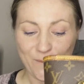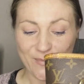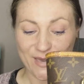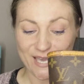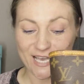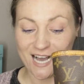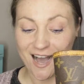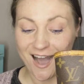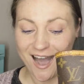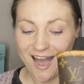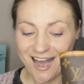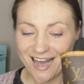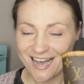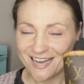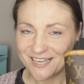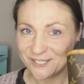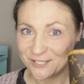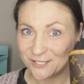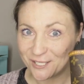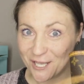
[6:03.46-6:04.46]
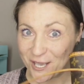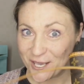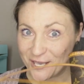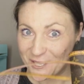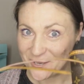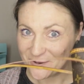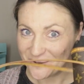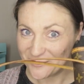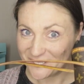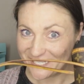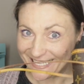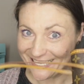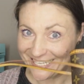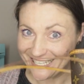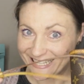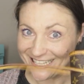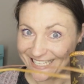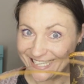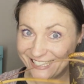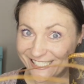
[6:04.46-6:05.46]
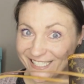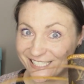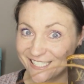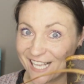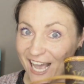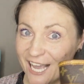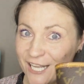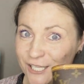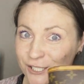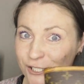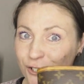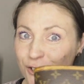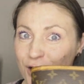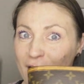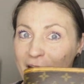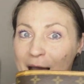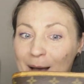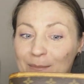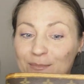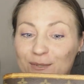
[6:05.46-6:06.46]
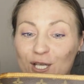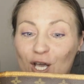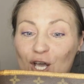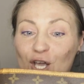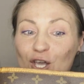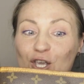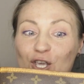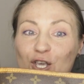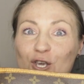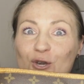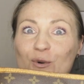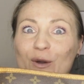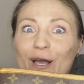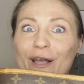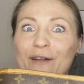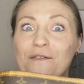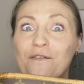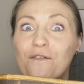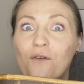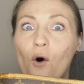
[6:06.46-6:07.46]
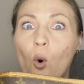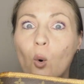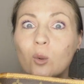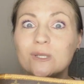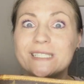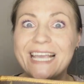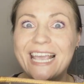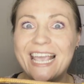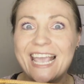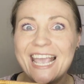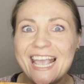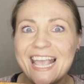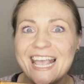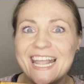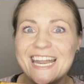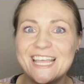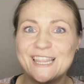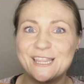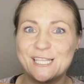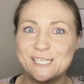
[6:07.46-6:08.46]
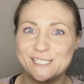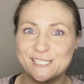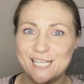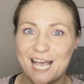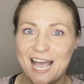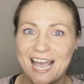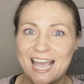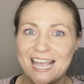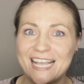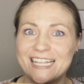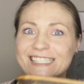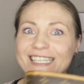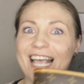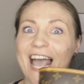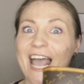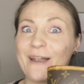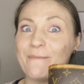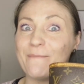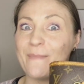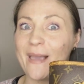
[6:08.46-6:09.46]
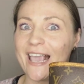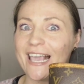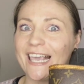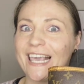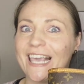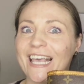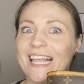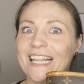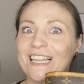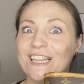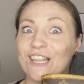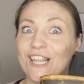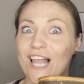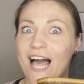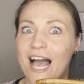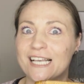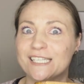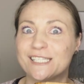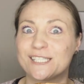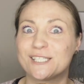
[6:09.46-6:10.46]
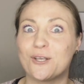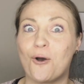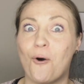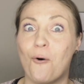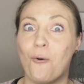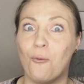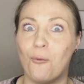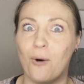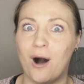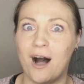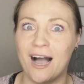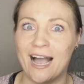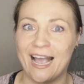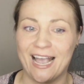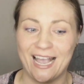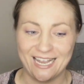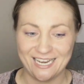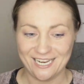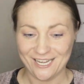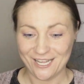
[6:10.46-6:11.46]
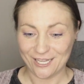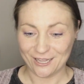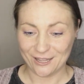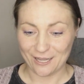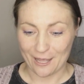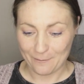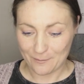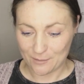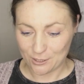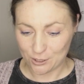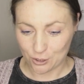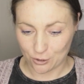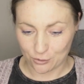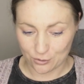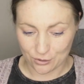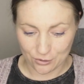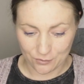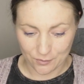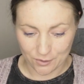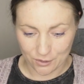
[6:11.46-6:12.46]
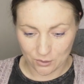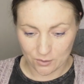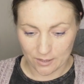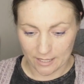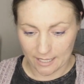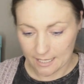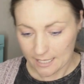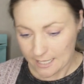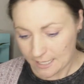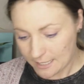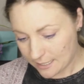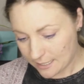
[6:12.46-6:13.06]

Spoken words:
because using these side straps, you can fold in the sides and make it less wide. Let me show you real quick.